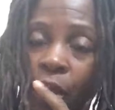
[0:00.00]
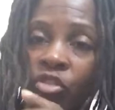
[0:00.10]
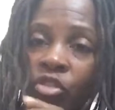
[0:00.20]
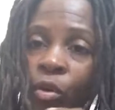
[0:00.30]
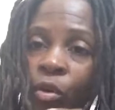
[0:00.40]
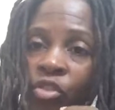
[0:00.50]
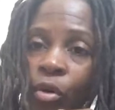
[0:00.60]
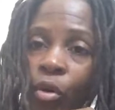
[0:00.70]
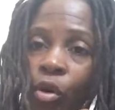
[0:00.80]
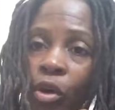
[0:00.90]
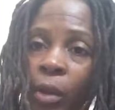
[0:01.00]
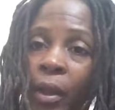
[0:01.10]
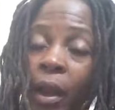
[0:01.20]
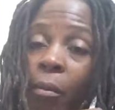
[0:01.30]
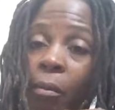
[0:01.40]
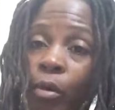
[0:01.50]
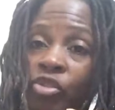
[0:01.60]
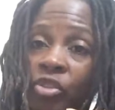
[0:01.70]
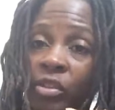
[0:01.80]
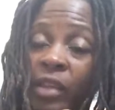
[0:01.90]
So we're so caught up in our
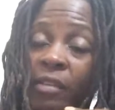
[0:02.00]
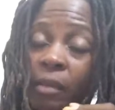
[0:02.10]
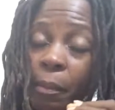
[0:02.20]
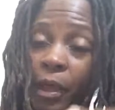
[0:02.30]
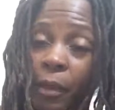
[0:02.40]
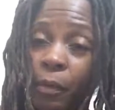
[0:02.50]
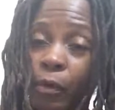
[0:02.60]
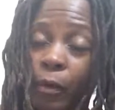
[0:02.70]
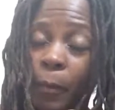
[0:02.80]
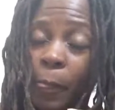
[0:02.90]
emotions as a people,